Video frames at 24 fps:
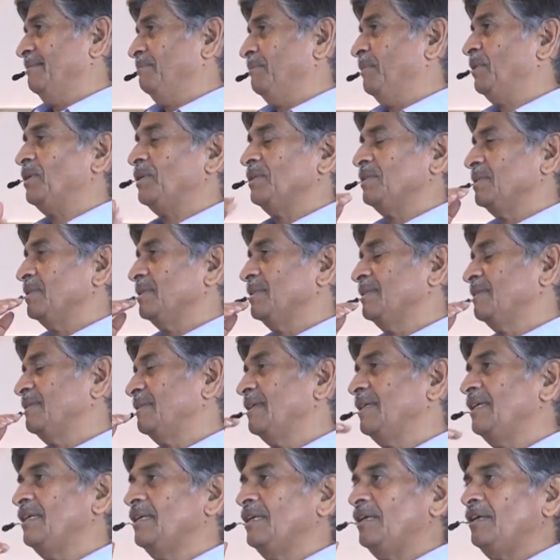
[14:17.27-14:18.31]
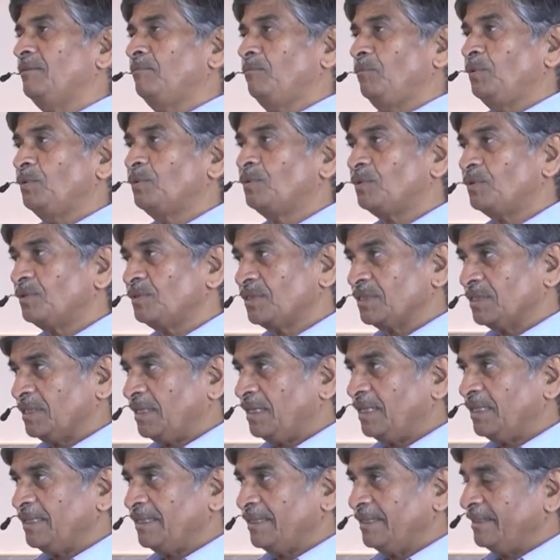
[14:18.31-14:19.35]
Because skin and
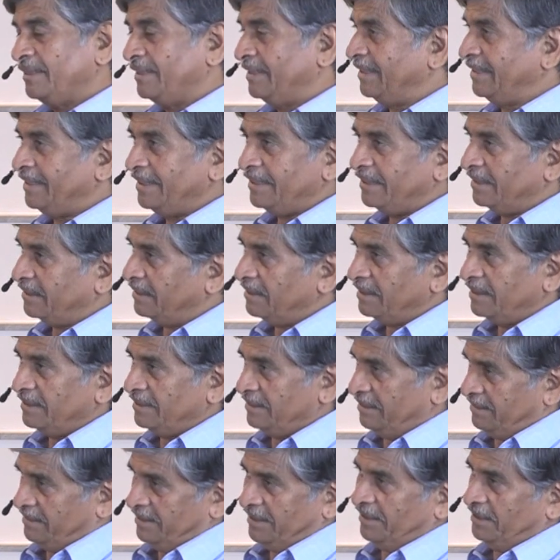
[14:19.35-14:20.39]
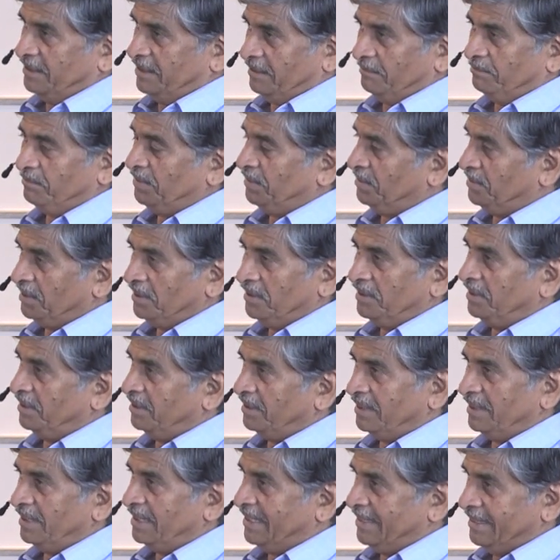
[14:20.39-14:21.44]
mucosa, they are like
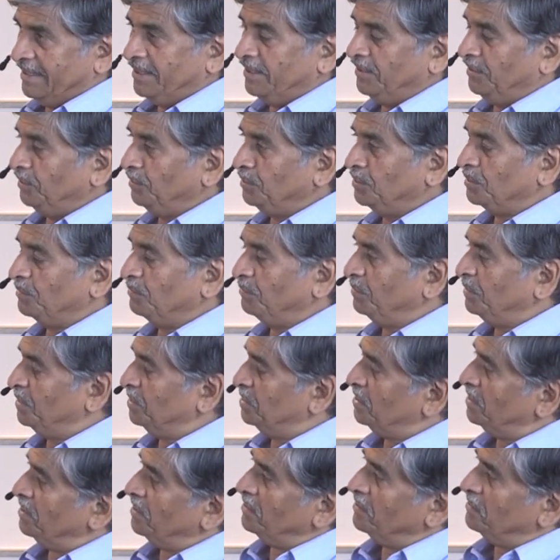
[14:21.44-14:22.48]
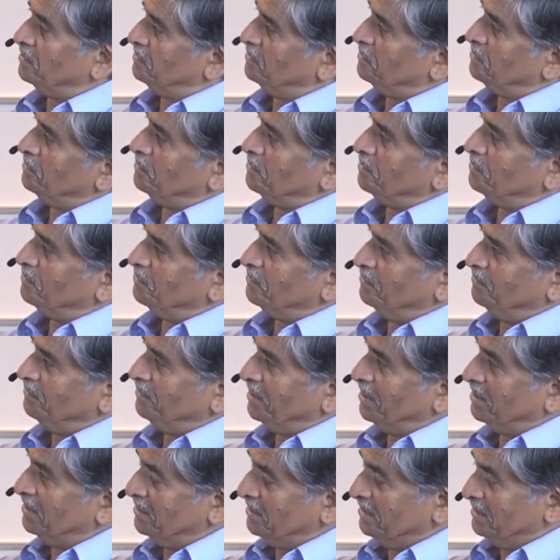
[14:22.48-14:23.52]
epithelial linings which are
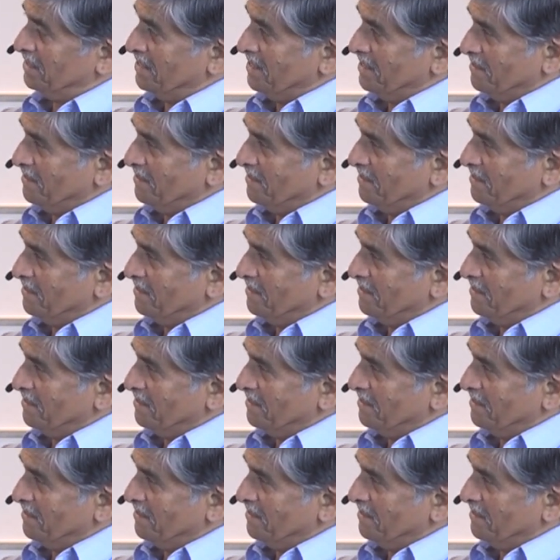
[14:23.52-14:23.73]
well